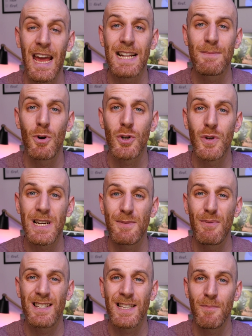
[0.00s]
It's more to
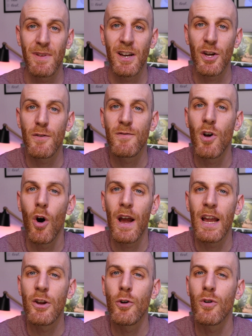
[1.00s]
express something that you've
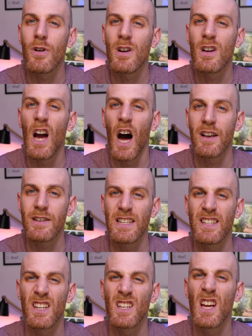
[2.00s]
got in your gut.
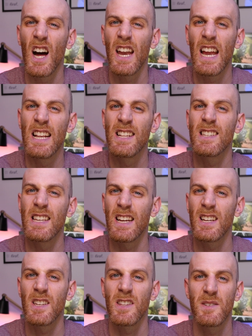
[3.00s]
It's a gut
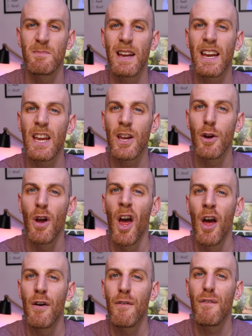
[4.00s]
instinct that's making you
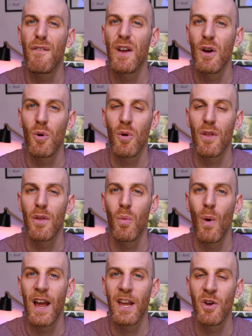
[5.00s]
feel the
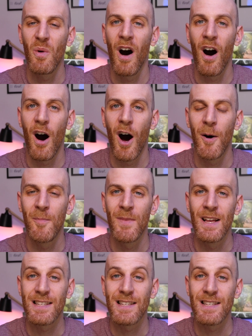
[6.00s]
way you are.